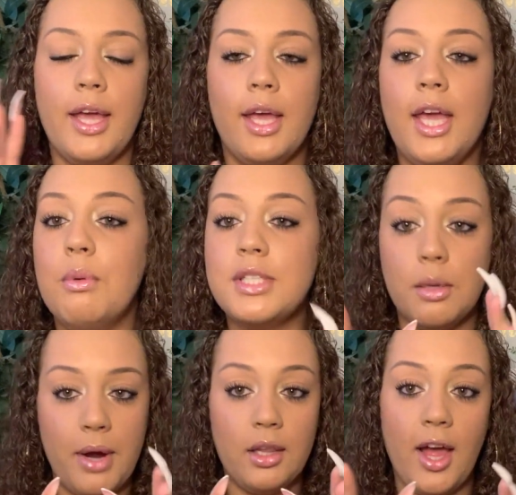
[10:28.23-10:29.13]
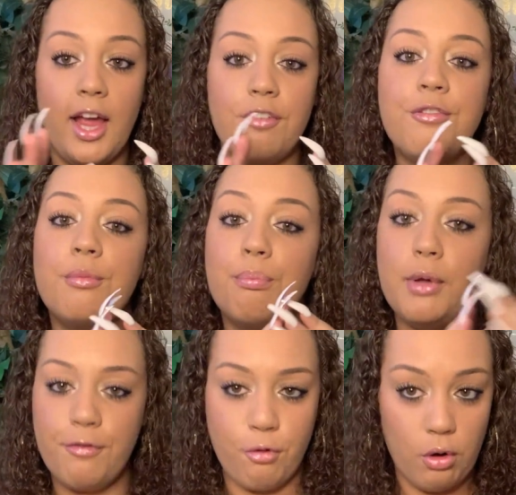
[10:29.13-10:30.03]
He was in my life
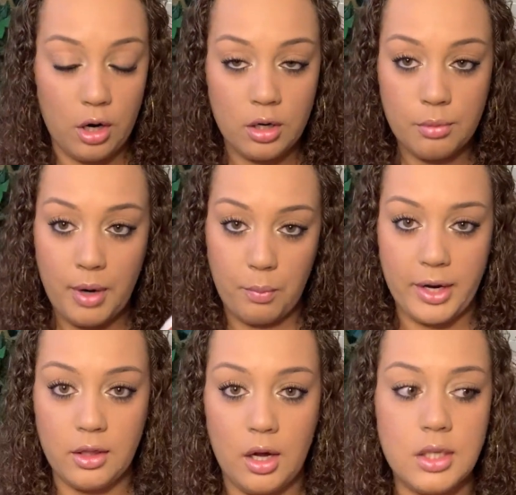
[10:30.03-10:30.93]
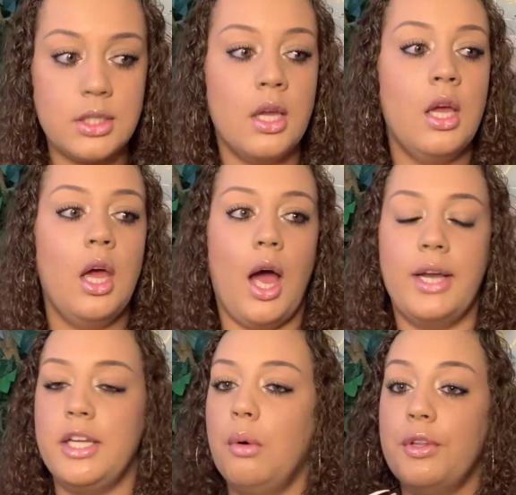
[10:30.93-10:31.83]
before my weight loss. I
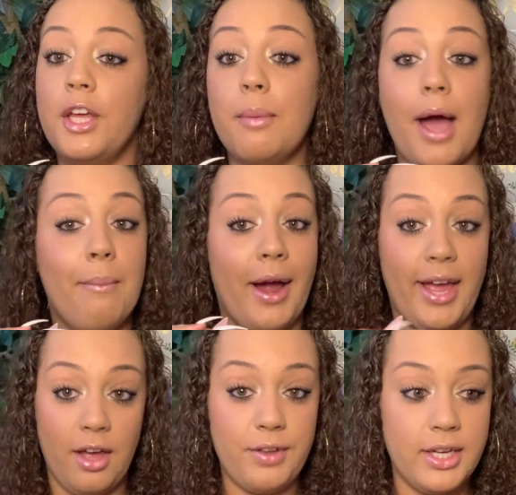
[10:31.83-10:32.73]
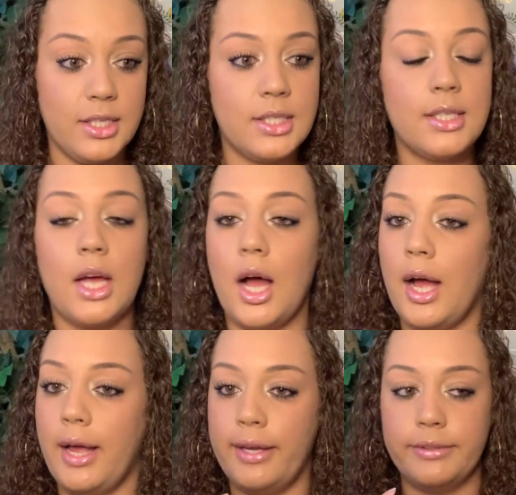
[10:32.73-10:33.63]
dealt with him at my heaviest.
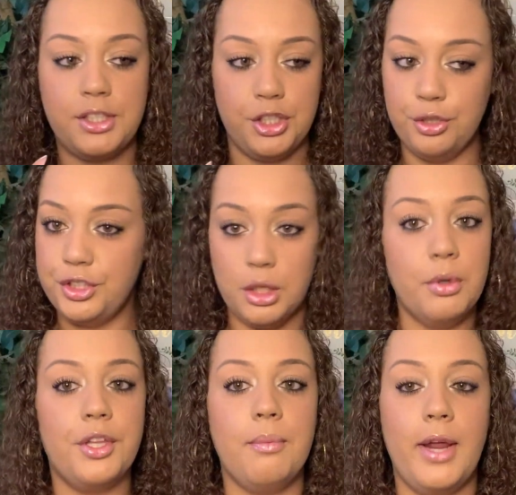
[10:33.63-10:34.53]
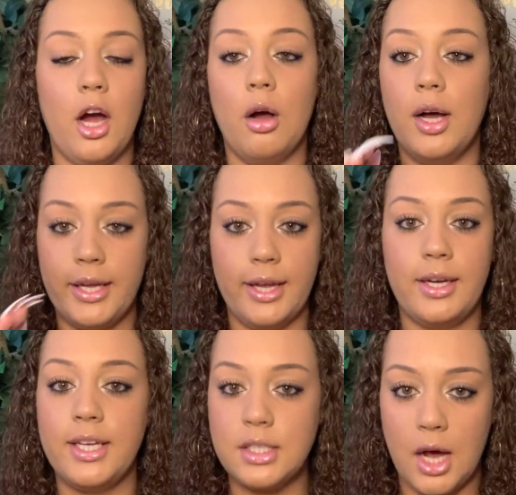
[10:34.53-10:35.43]
I still deal with him now. Again,
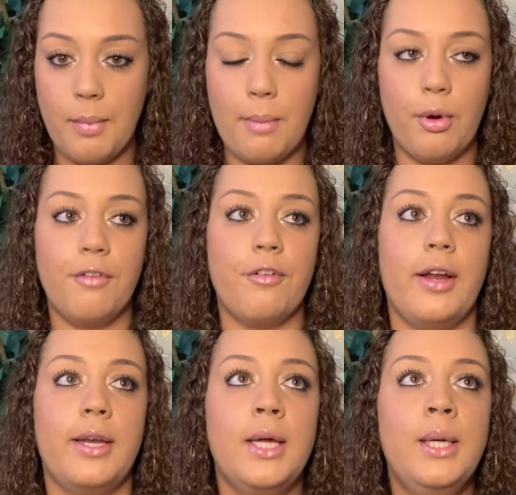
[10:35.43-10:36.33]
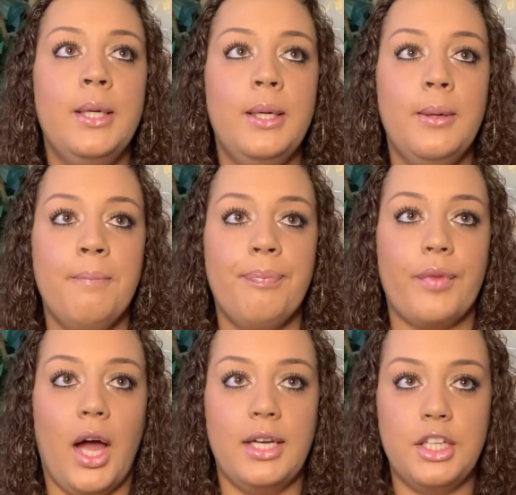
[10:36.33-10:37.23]
he's not my boyfriend.
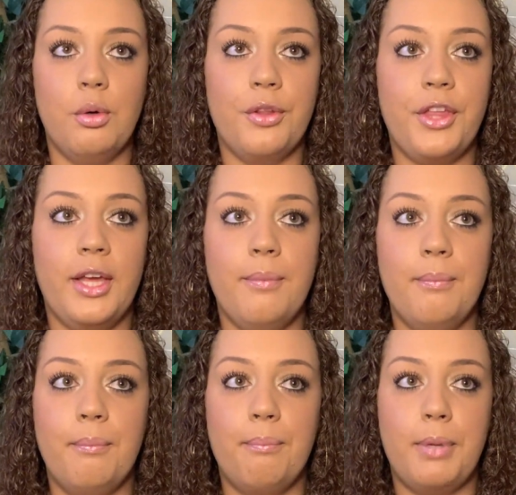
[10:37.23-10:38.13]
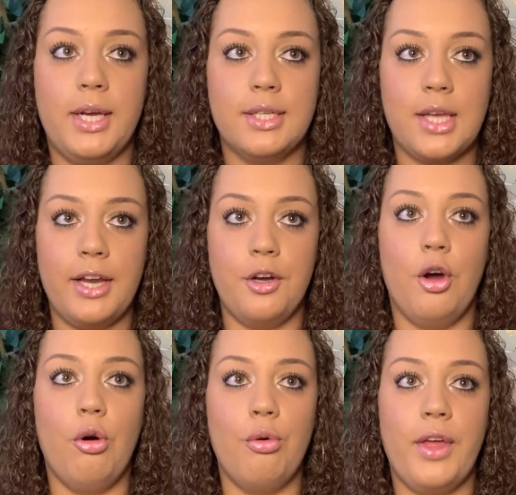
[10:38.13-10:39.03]
I deal with him because I
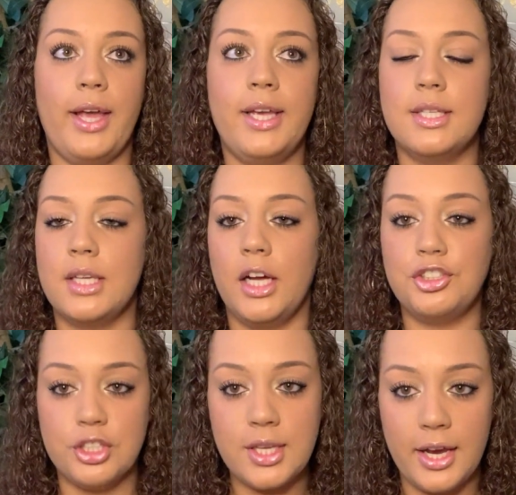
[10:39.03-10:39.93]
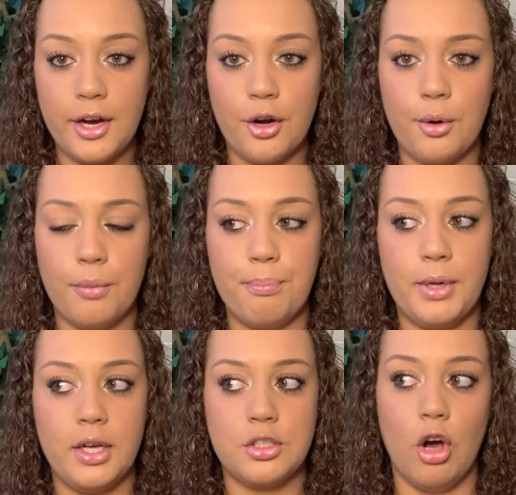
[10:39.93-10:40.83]
know that he is not just here
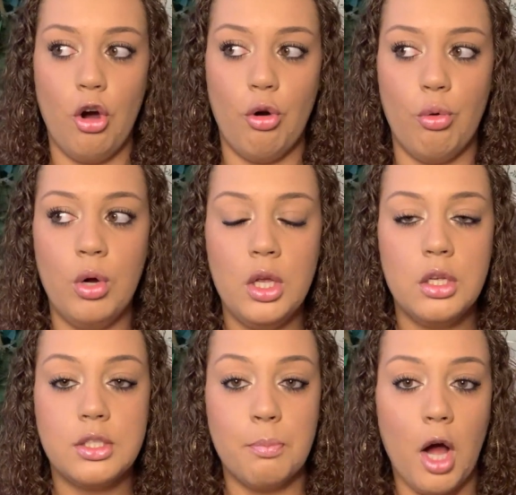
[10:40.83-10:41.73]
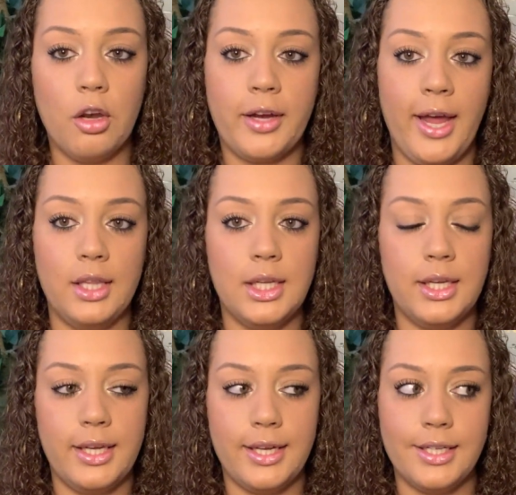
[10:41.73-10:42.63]
because, oh, smaller
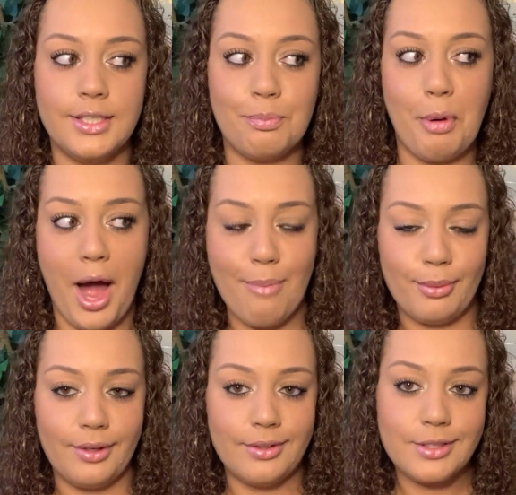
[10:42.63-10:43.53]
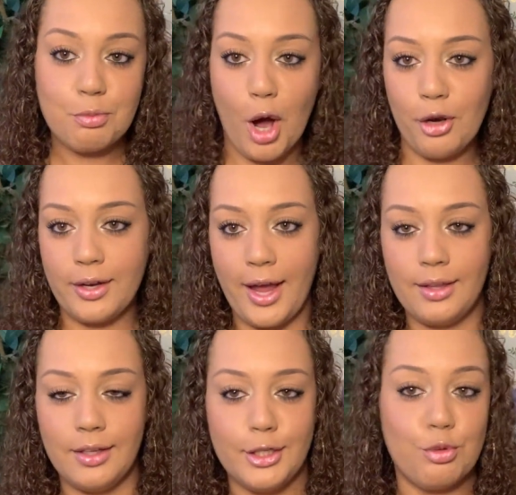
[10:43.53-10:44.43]
Kayla is popping. Smaller
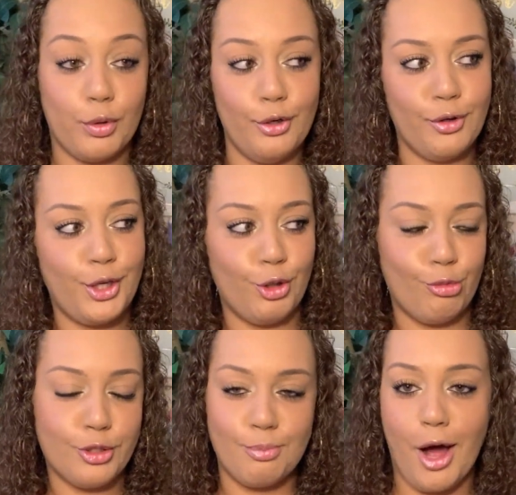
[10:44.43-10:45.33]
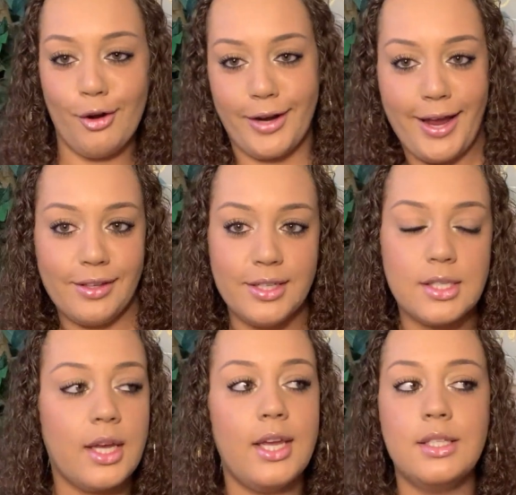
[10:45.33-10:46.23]
Kayla is real cute. Smaller Kayla is,
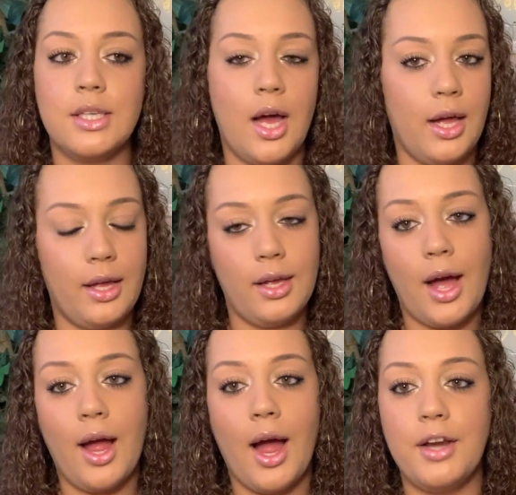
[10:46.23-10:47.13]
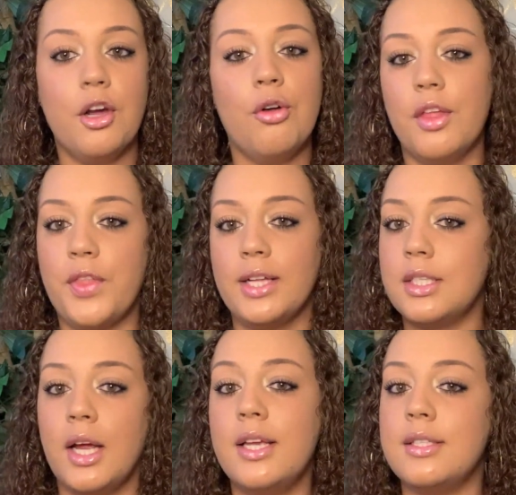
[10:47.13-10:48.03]
he's not, I know that that's
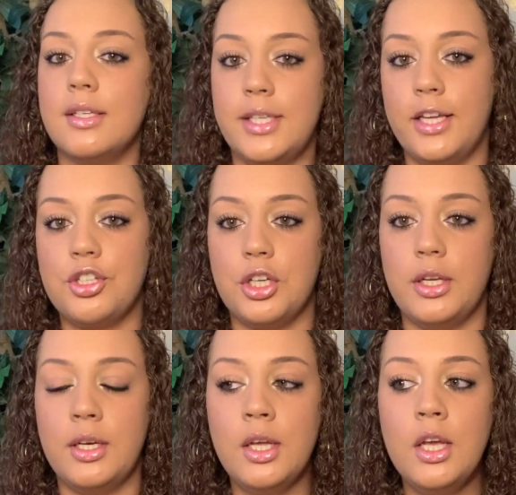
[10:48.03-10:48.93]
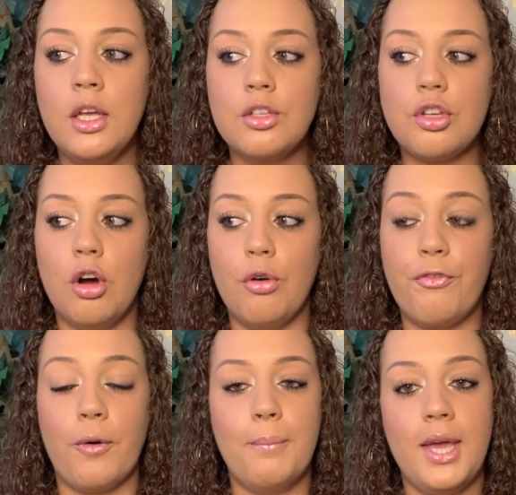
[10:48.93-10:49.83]
not his intention. So
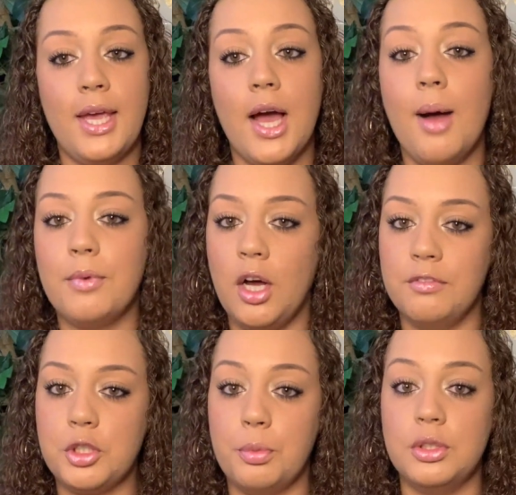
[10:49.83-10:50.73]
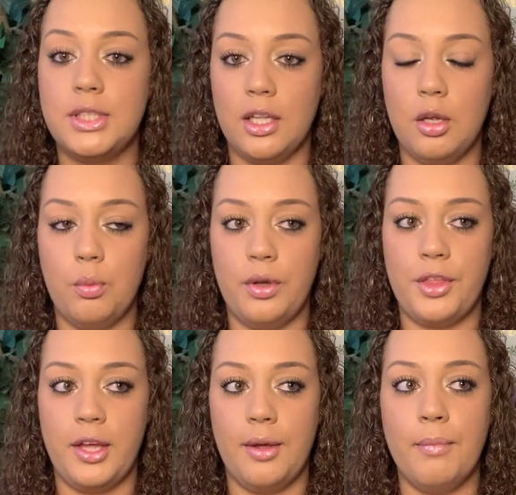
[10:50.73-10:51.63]
for me, I'm comfortable dealing with
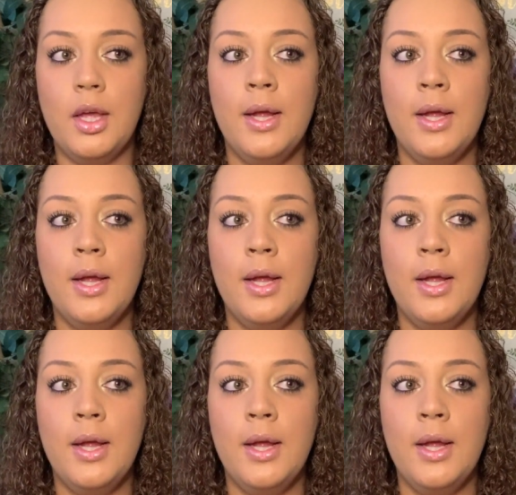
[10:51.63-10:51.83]
him.